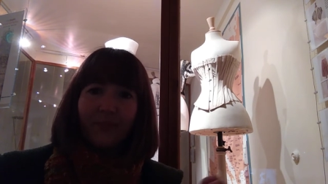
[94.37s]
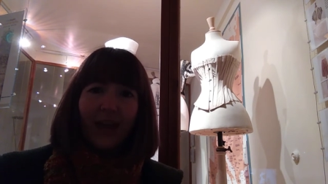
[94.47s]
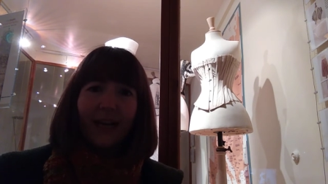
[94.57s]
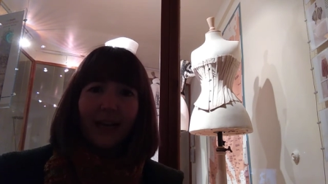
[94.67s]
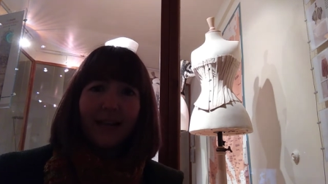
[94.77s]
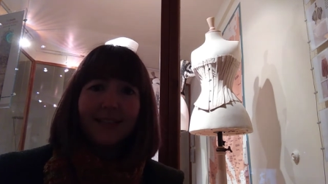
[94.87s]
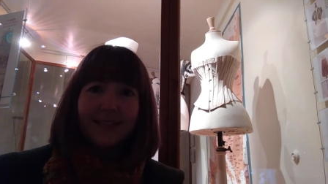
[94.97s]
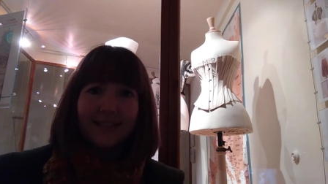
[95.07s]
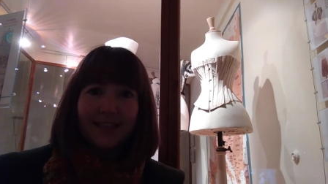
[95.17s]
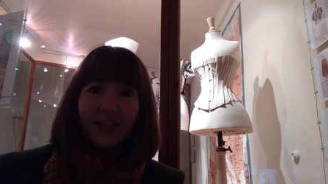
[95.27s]
a class
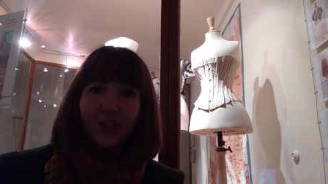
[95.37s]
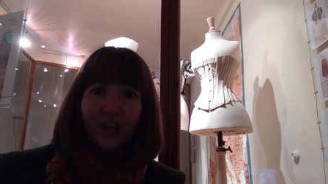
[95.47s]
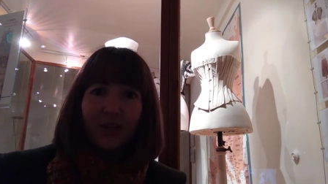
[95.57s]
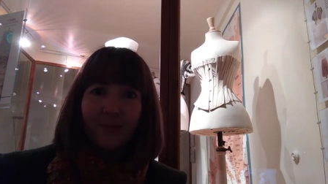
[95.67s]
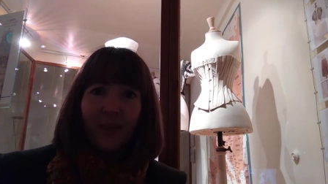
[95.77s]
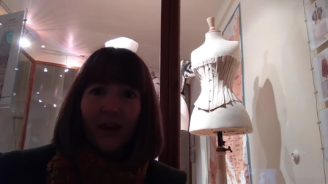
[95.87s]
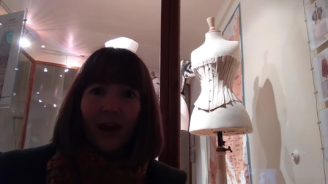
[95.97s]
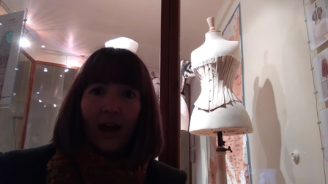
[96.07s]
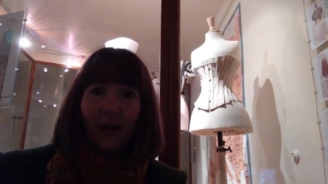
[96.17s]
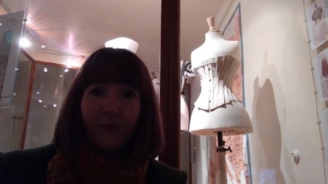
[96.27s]
distinction
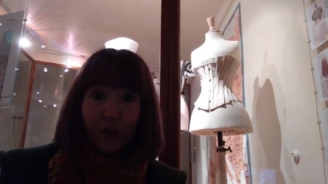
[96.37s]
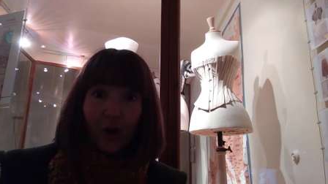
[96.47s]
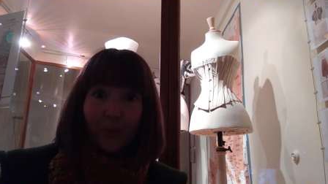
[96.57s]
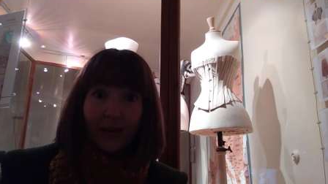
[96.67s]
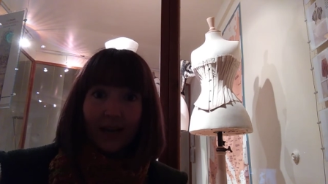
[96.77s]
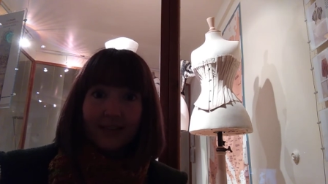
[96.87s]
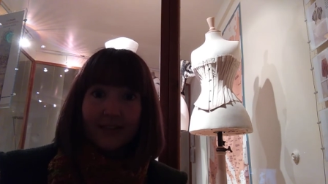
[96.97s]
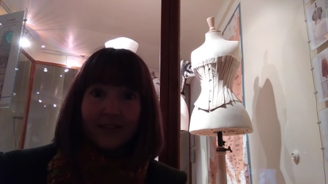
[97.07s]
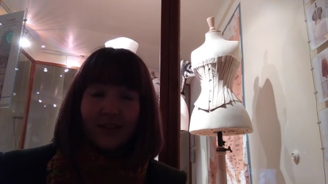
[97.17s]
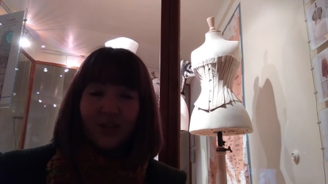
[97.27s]
uh, for the upper
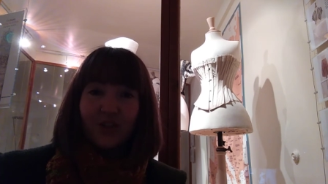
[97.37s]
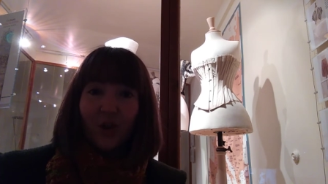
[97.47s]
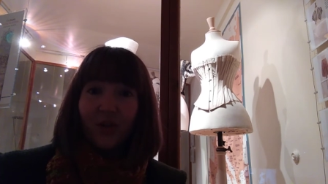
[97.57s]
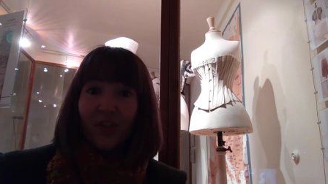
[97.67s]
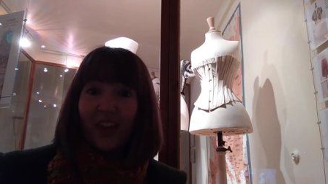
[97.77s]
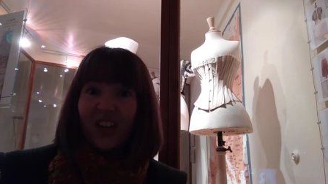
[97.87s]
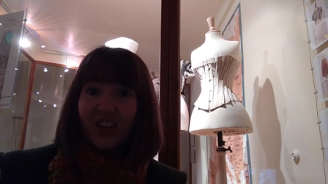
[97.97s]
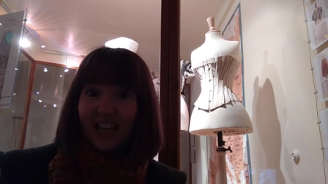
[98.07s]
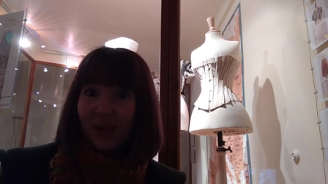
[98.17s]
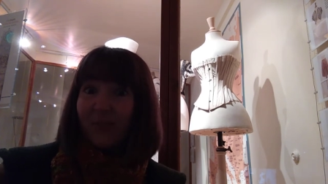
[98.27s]
classes so that they could
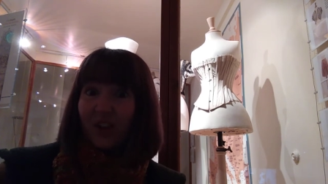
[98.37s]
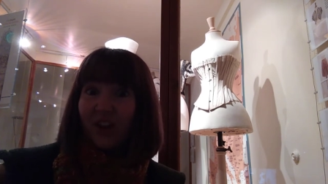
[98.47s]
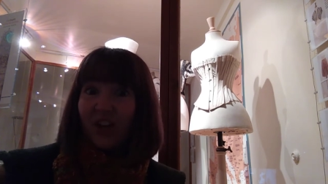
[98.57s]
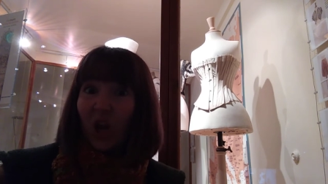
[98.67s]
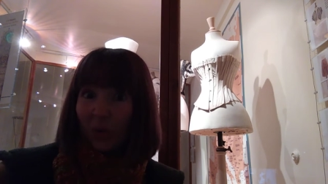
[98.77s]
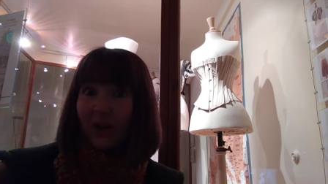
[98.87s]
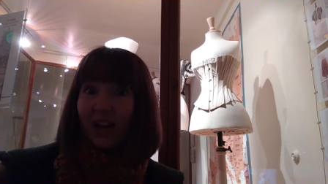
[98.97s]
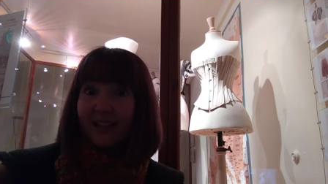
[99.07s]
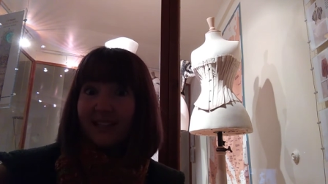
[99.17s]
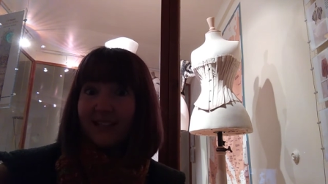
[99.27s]
keep the lower
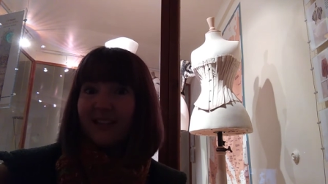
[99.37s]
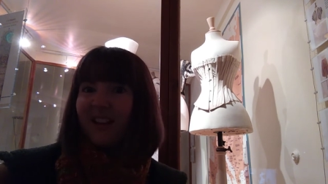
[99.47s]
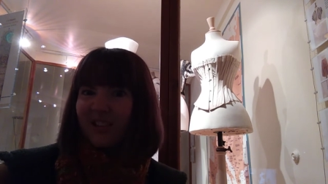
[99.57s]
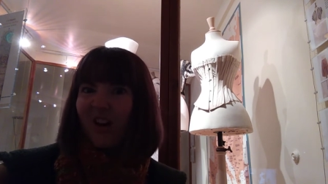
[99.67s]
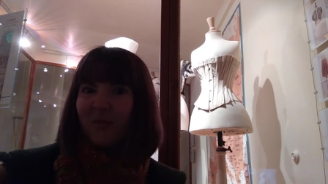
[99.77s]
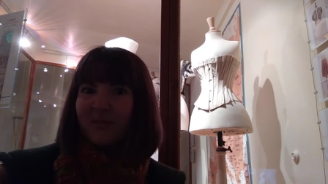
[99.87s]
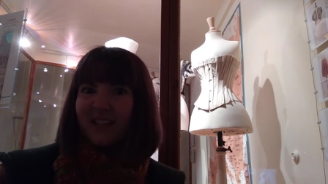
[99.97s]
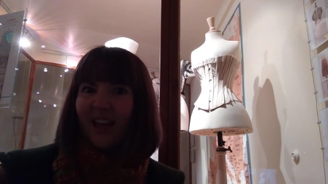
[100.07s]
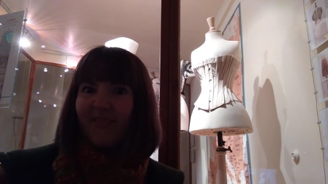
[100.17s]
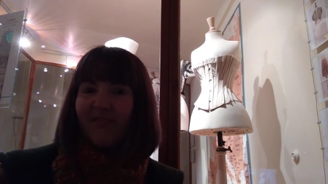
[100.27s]
classes at arm's
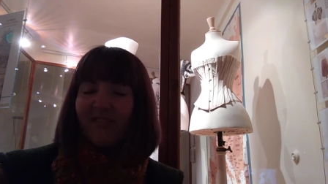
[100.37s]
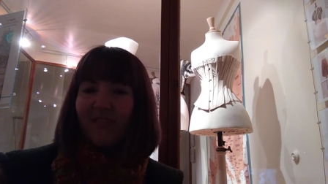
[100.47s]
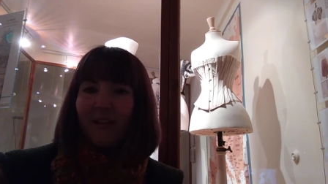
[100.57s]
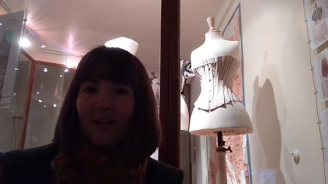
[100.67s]
length.